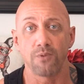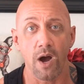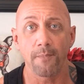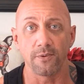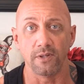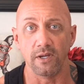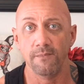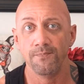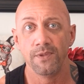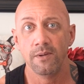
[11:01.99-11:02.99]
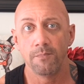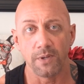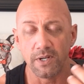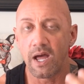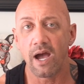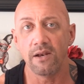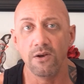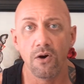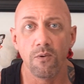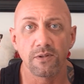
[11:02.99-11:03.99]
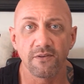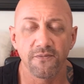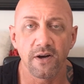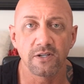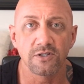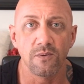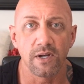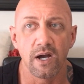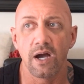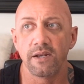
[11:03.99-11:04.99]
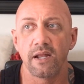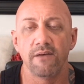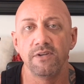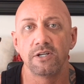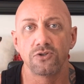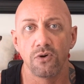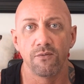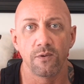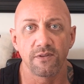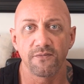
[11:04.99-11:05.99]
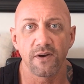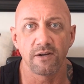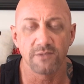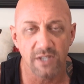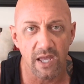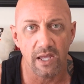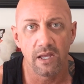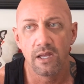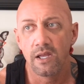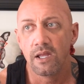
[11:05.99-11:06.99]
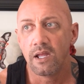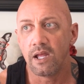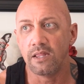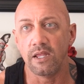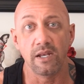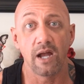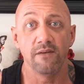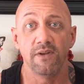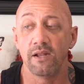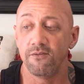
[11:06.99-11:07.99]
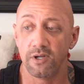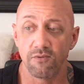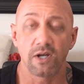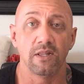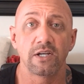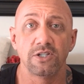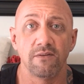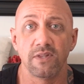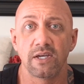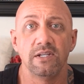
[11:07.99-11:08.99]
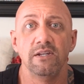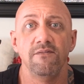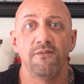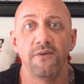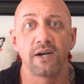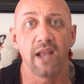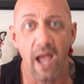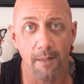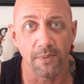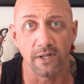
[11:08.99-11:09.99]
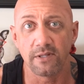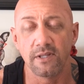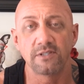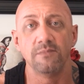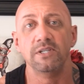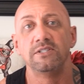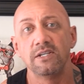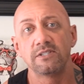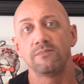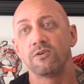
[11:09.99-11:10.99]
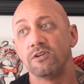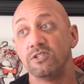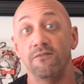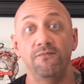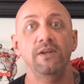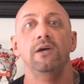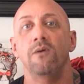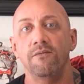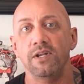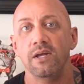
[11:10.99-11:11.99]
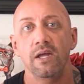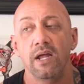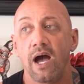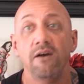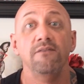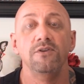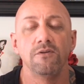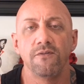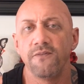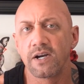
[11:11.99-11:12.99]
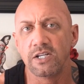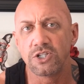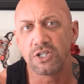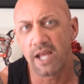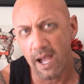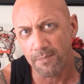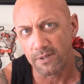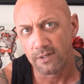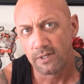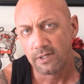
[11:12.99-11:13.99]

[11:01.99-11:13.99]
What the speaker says: properly, but not know what the fuck is going on, not have any control over what the fuck I'm saying, and then not even have any recollection of it, like it didn't even fucking happen. And unless somebody says something or I see a video of it, I don't even know the fucking shit happened.